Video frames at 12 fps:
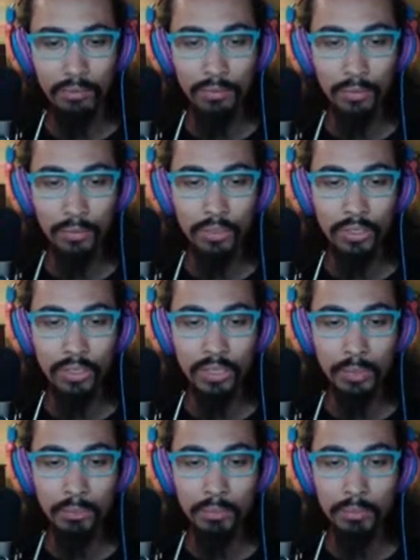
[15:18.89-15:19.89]
4
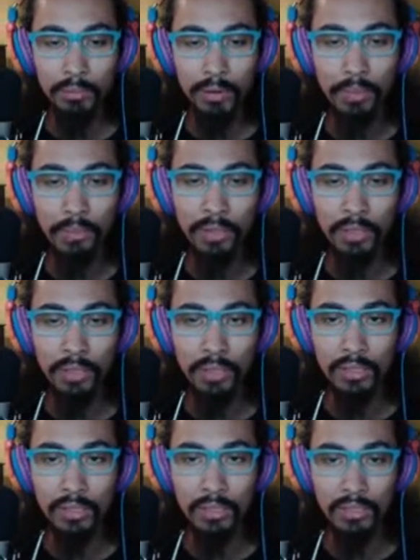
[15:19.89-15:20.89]
separate memory
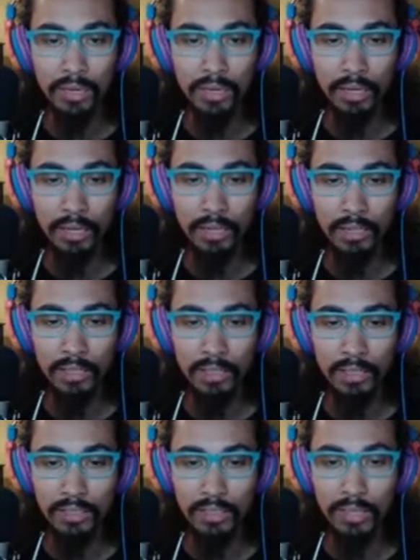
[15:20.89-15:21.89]
cards dedicated to
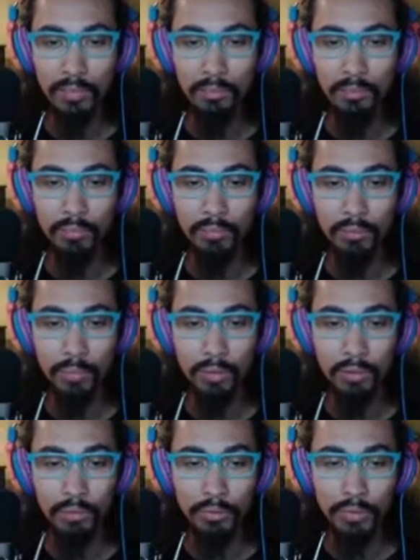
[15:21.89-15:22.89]
this game. One
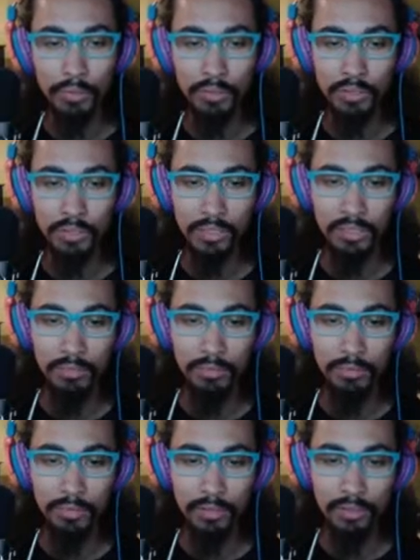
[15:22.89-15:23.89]
of which was just
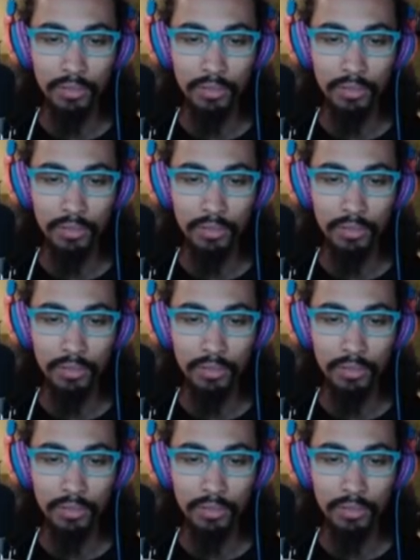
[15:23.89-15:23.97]
for